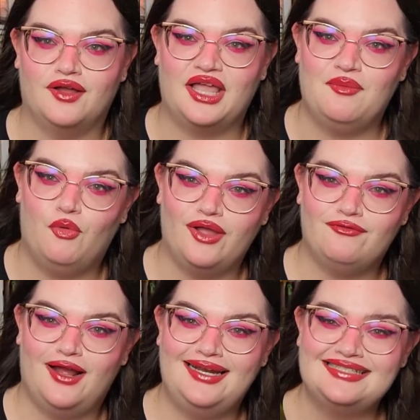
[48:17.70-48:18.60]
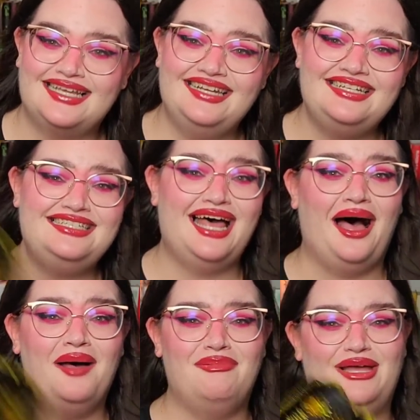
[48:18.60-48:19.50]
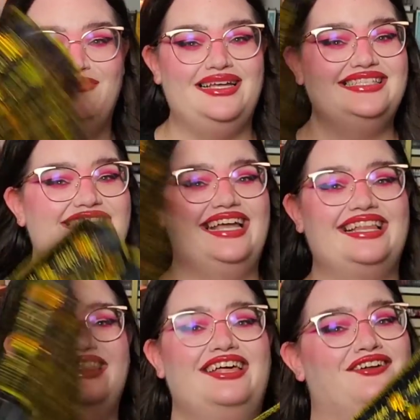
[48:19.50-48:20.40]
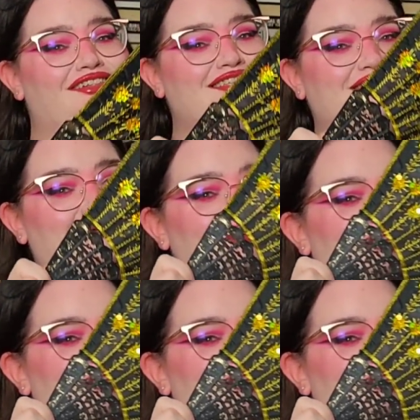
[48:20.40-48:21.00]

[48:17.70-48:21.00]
fucking boyfriend is gonna top him. It's like literally so